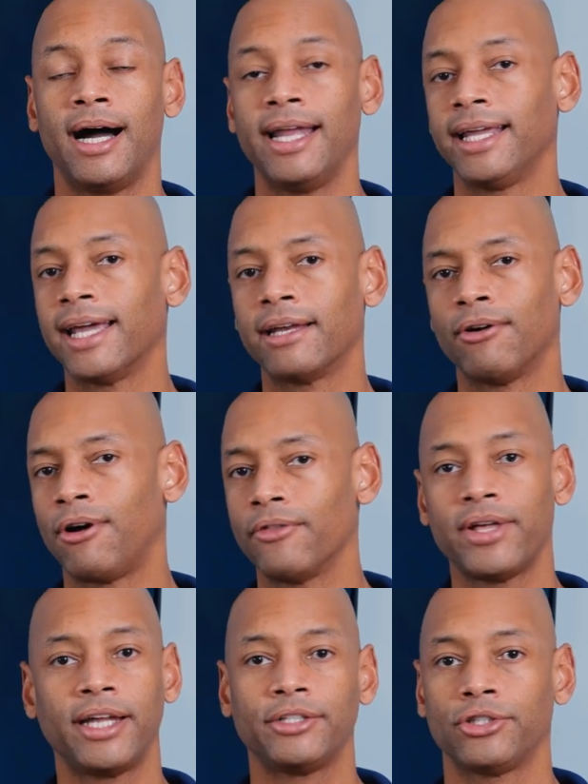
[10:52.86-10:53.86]
Uh, and again, all
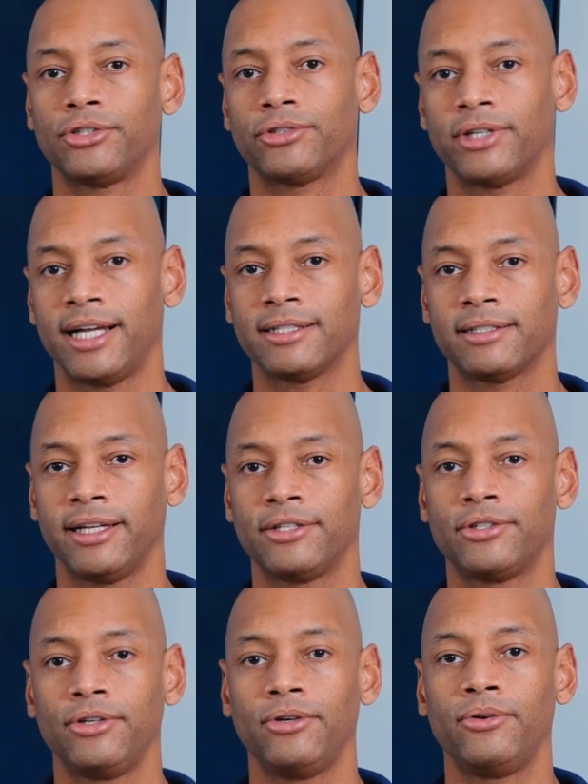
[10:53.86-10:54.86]
that just translates
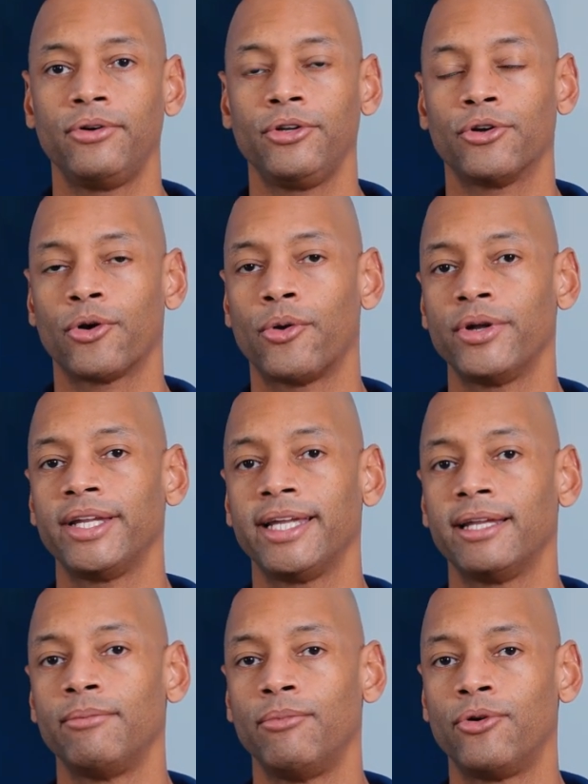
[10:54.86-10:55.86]
to you're going to
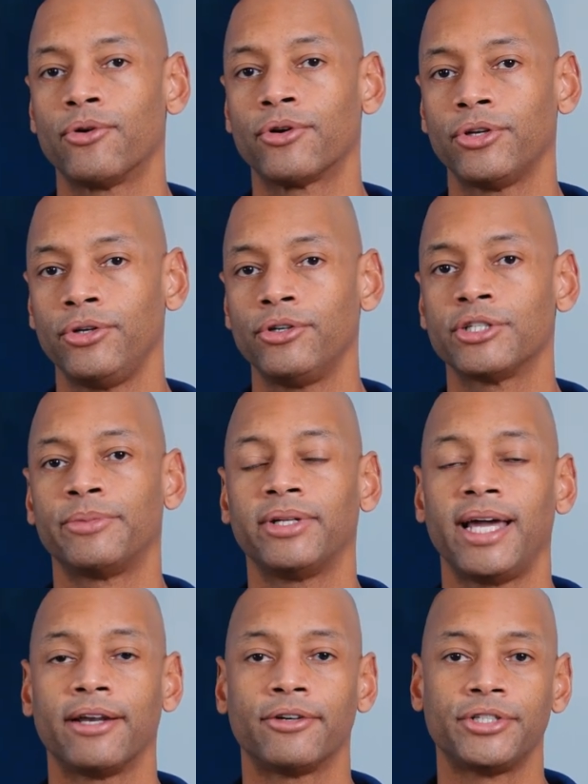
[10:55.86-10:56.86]
get more usable
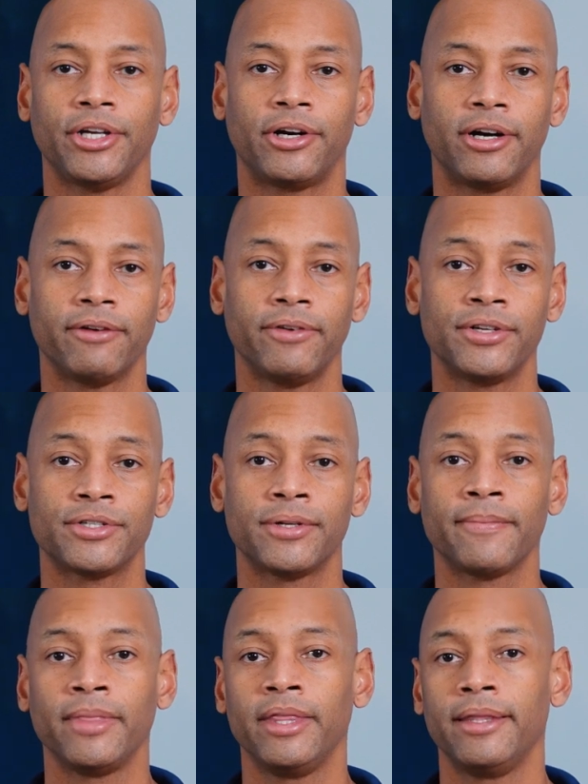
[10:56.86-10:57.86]
energy harvest
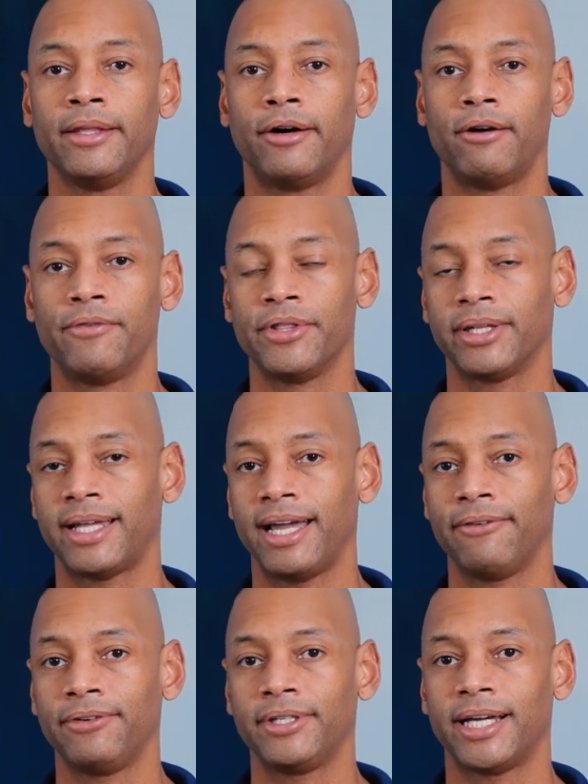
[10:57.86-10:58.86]
over the
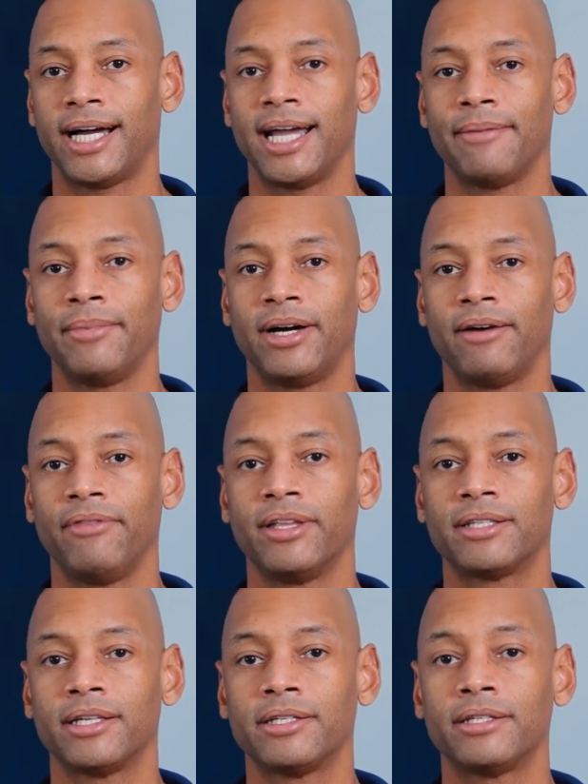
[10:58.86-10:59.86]
lifetime of the
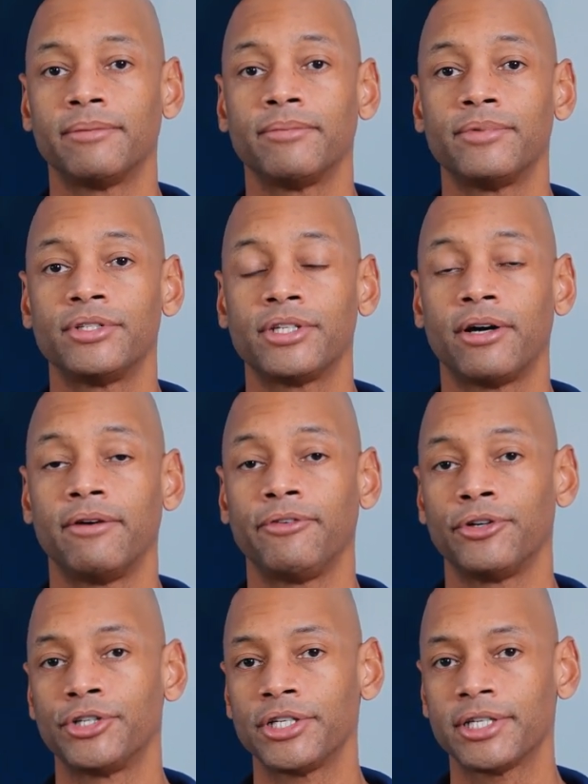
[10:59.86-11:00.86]
system. So if
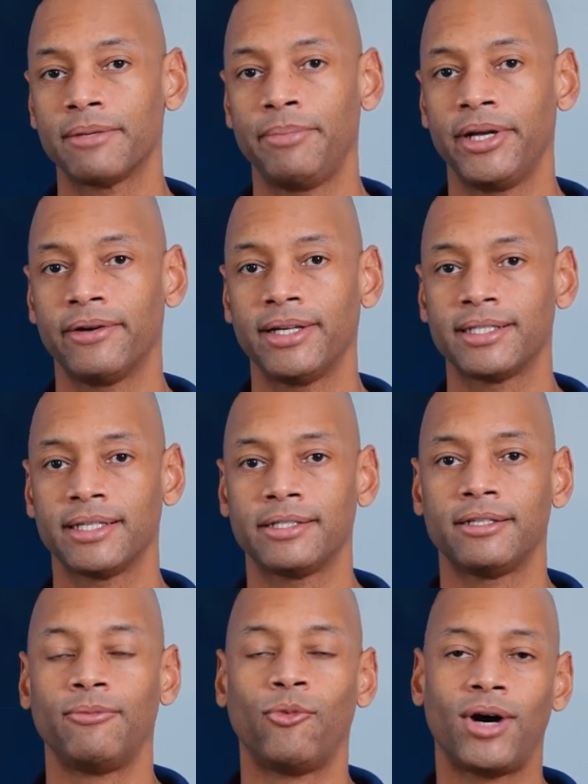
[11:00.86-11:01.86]
you're just comparing
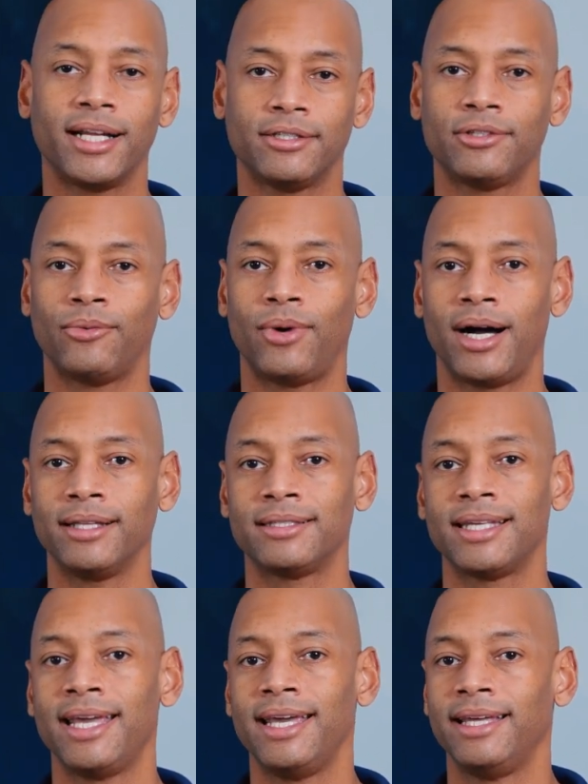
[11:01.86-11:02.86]
system watts to watts,